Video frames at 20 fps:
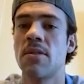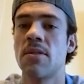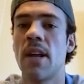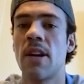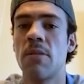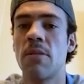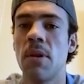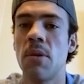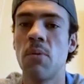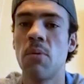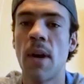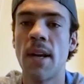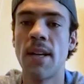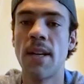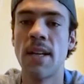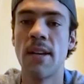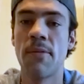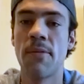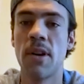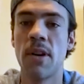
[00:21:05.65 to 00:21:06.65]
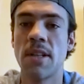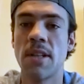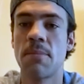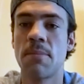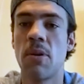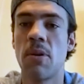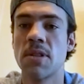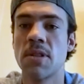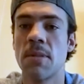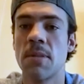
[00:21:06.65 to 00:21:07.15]
So that'll be way different as
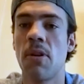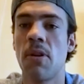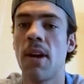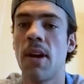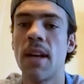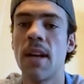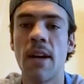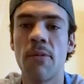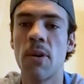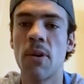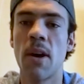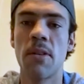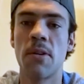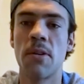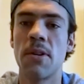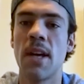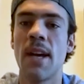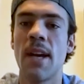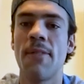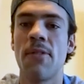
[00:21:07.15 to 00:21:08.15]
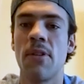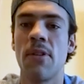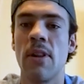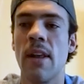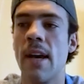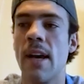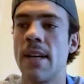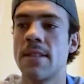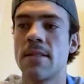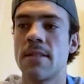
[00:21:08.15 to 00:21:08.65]
opposed to playing every other day for the
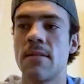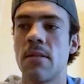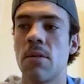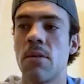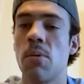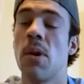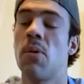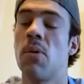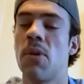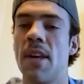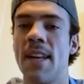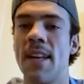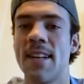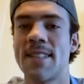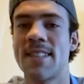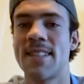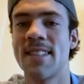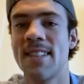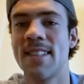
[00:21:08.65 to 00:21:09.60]
last 3 weeks.